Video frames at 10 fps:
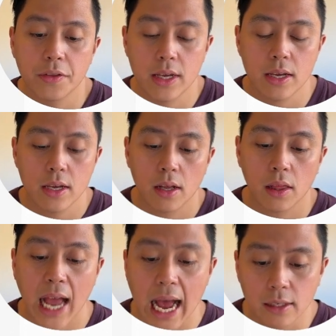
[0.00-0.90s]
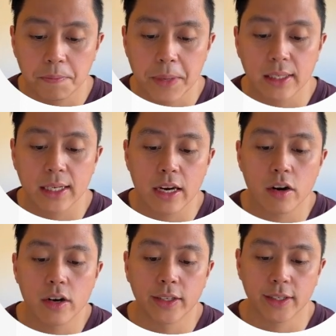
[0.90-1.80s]
The last bits
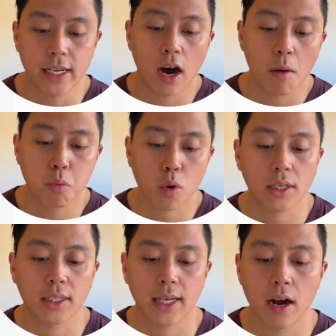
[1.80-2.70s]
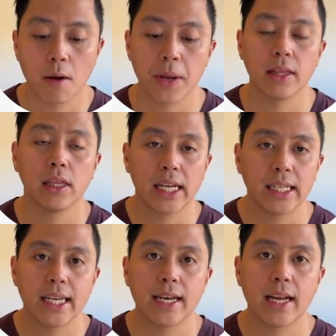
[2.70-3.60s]
here is the Upwork setup and
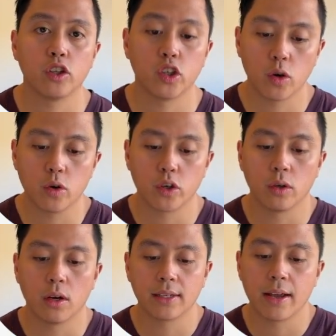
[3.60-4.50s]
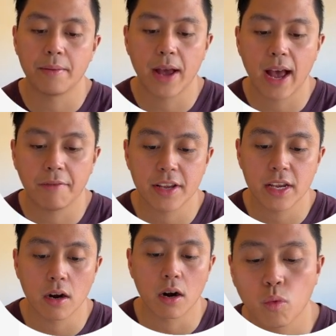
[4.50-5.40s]
LinkedIn and social, as I have here.